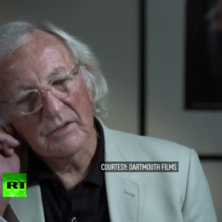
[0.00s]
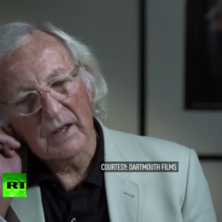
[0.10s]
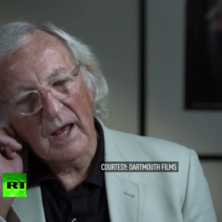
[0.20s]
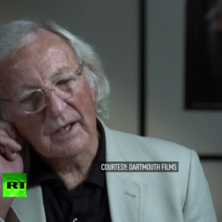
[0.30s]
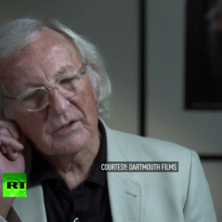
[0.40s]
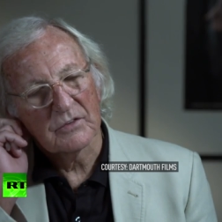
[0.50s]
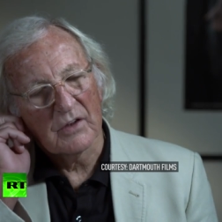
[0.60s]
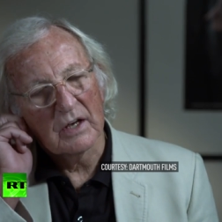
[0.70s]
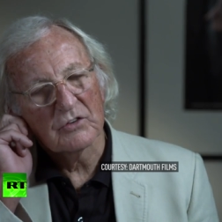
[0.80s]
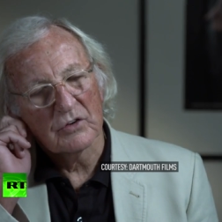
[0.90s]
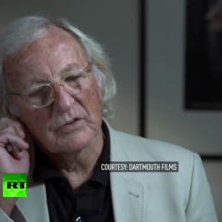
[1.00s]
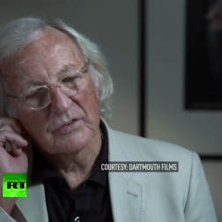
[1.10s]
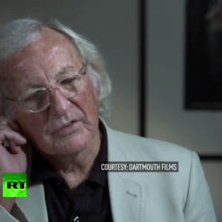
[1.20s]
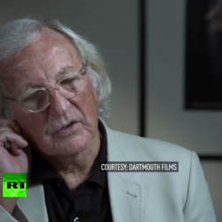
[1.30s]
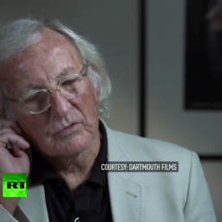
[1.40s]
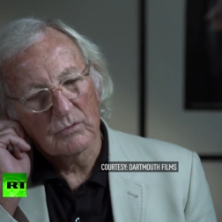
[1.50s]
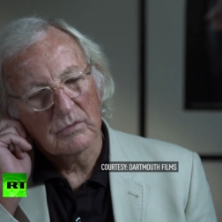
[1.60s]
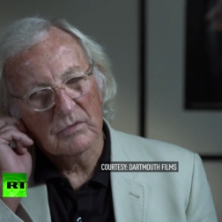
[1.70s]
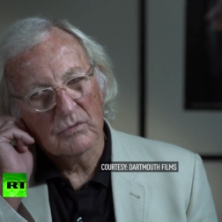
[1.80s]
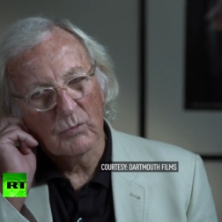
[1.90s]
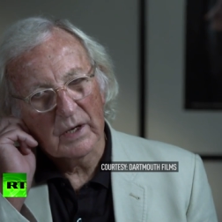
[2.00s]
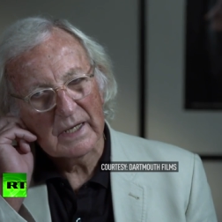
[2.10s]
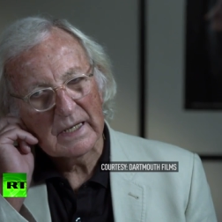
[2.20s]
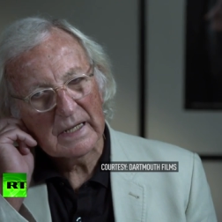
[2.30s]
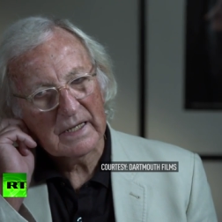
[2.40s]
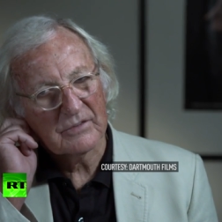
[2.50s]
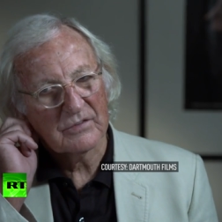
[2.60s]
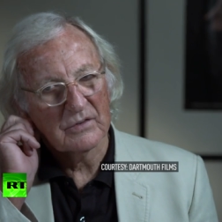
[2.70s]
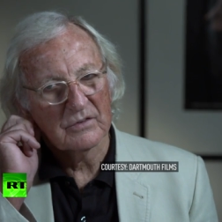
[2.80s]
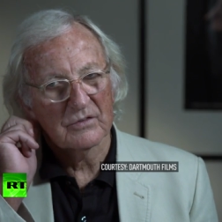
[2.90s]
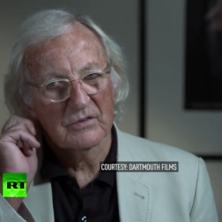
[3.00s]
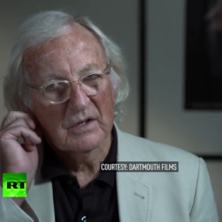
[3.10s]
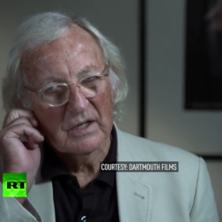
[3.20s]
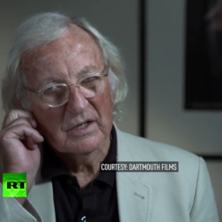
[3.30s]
The accusations that WikiLeaks is